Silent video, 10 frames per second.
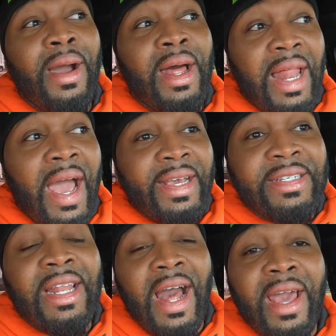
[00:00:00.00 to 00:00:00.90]
A lot.
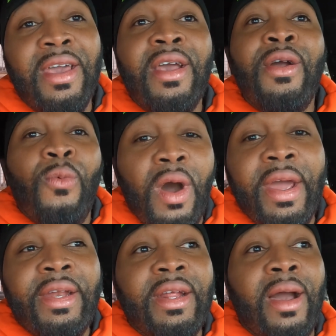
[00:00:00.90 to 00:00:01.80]
It's a lot.
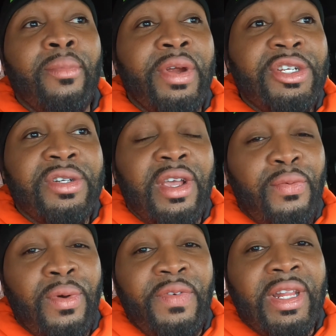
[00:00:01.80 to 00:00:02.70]
One, I'm pretty sure the
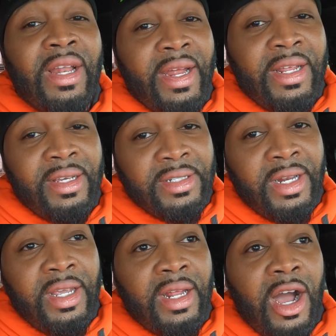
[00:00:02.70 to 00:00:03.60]
F-150 Lighting is
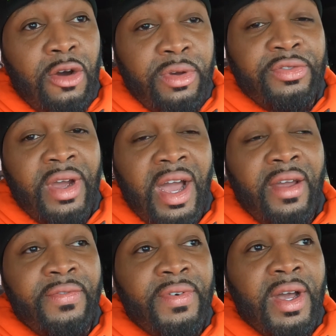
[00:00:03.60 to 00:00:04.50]
going to get all-wheel
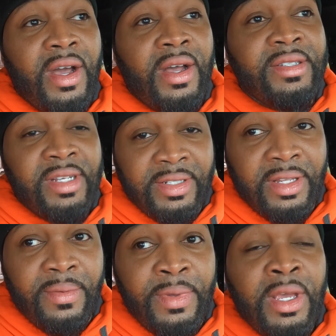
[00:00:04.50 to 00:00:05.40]
drive
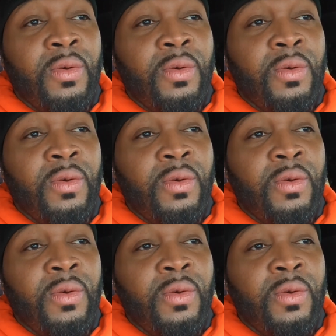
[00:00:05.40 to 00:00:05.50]
system,